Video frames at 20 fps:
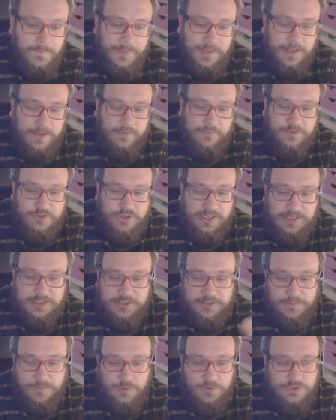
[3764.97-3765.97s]
if a track
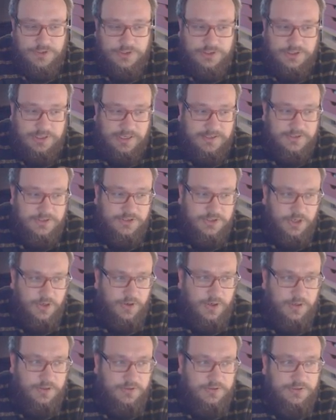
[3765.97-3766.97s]
is muted and
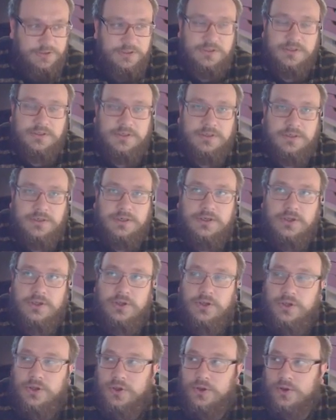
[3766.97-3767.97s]
soloed,
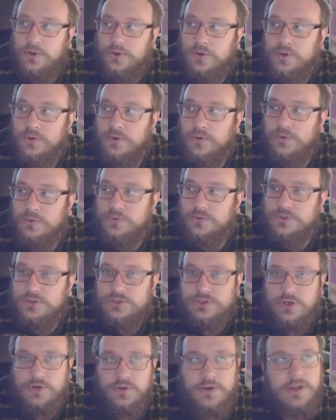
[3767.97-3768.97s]
you
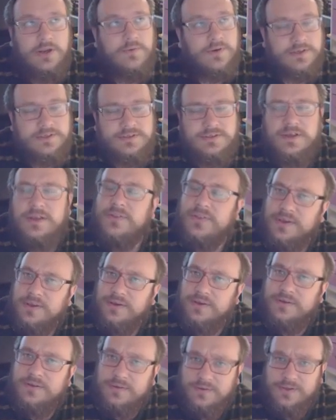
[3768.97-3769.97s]
just don't hear it, I
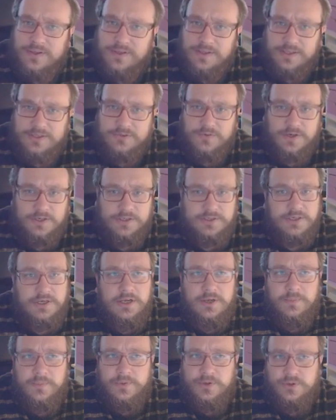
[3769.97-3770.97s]
think that's right.
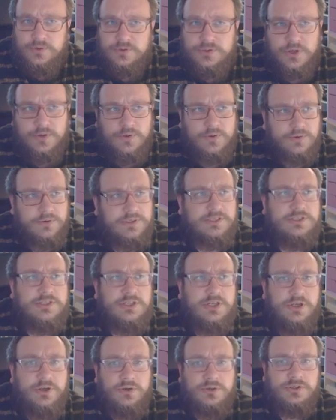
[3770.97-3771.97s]
But also in
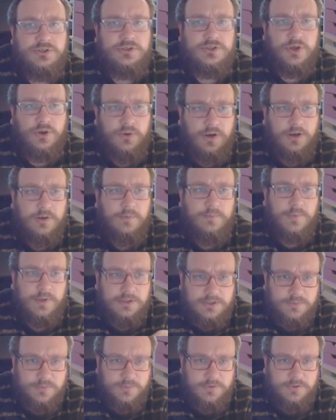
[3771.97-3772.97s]
Audacity you can solo
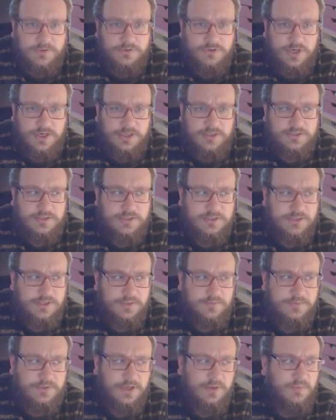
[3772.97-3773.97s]
multiple tracks at the
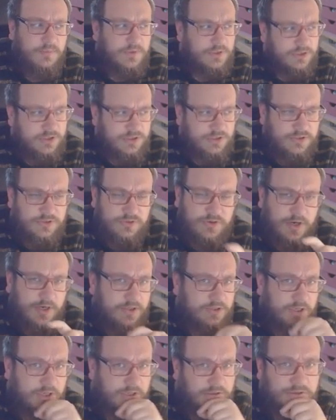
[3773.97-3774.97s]
same time, which is
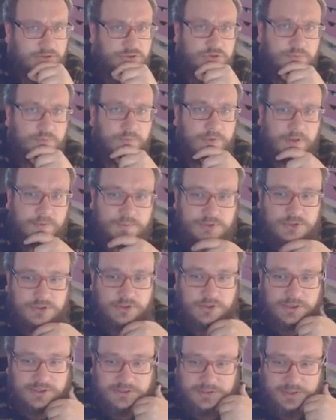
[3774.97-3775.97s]
strange. Like you shouldn't be able to
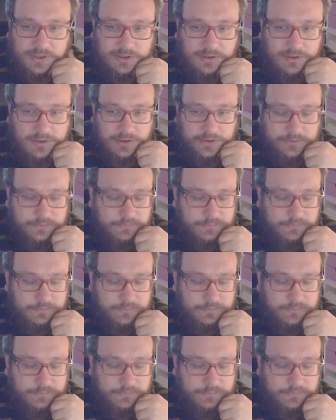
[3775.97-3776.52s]
do that, I don't think.